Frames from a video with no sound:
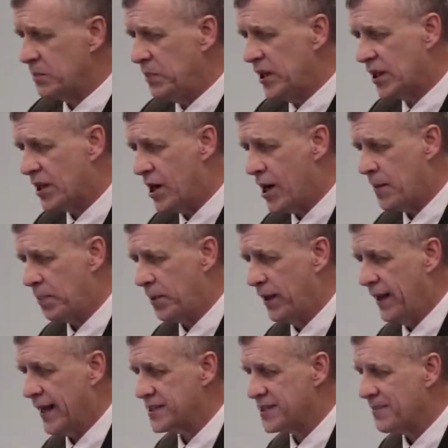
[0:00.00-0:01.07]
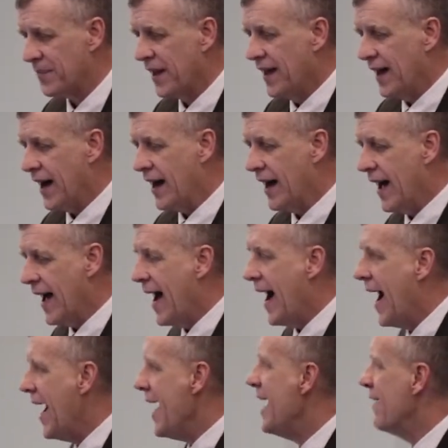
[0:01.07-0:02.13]
to be complex.
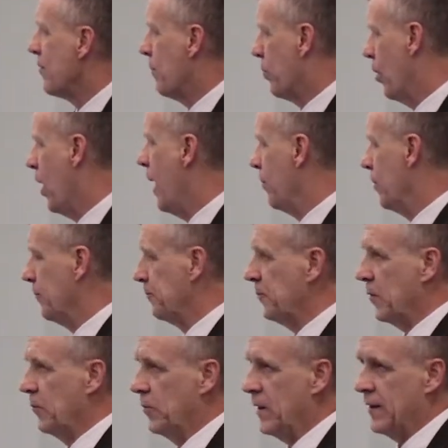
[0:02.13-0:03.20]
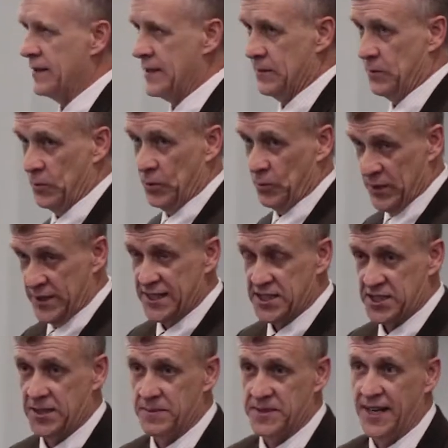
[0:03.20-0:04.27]
I have a problem with
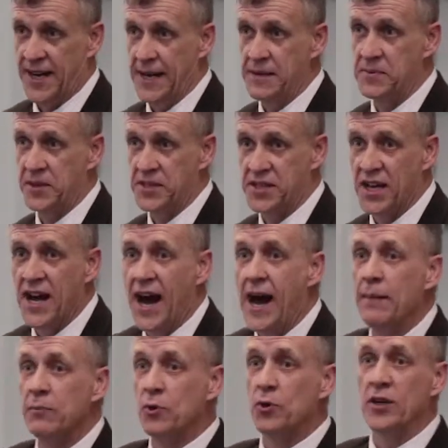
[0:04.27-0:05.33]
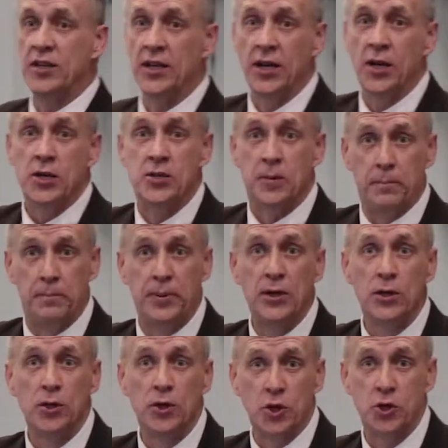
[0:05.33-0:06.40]
this sometimes because I'm going to
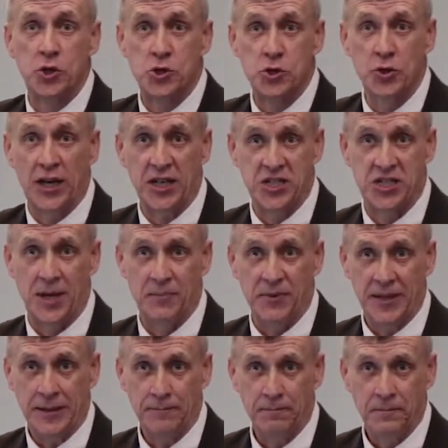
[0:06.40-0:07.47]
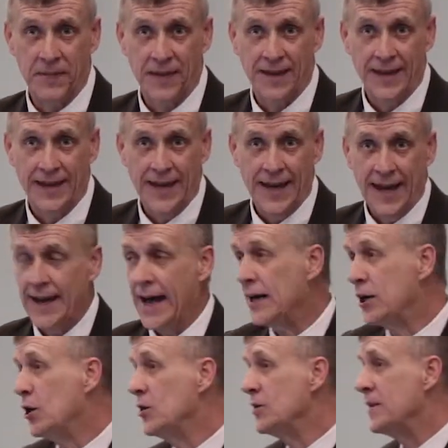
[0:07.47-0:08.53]
build or construct something. And I
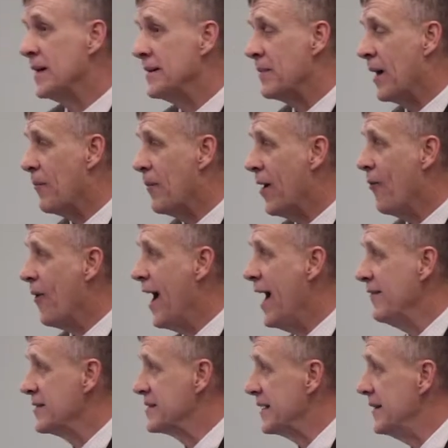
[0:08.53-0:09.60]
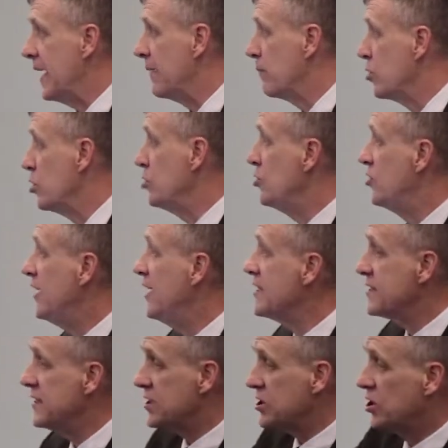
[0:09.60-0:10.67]
go to my wife and say, now I'm going to do
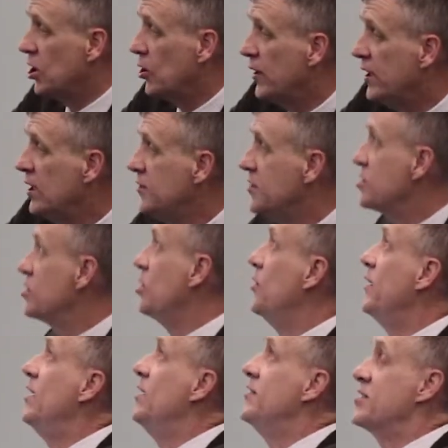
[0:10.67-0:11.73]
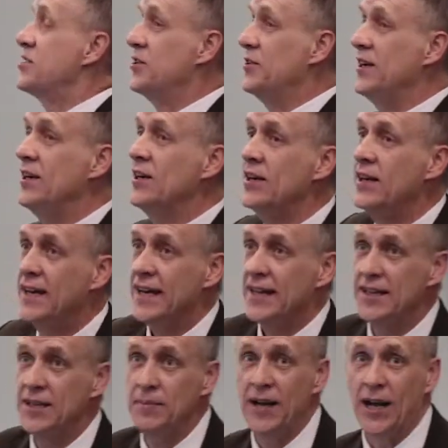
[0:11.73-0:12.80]
this, and this is going to go here, and this is going to go here, and this is going to go here.
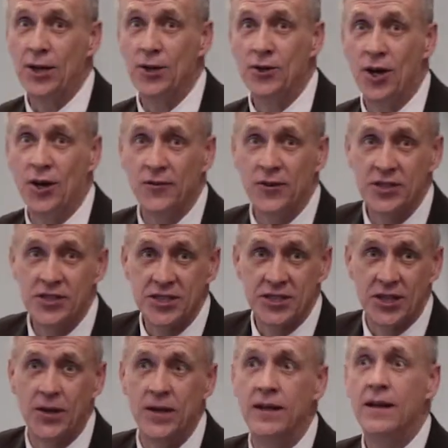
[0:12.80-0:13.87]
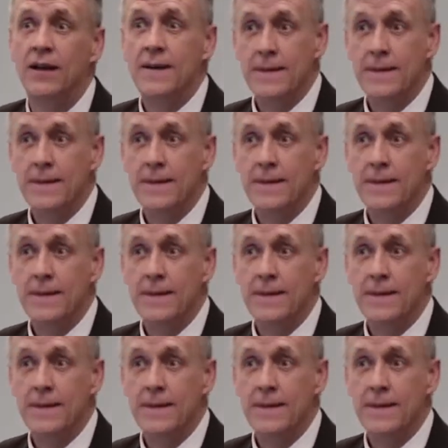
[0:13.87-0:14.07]
And a little bit I look over and she's going,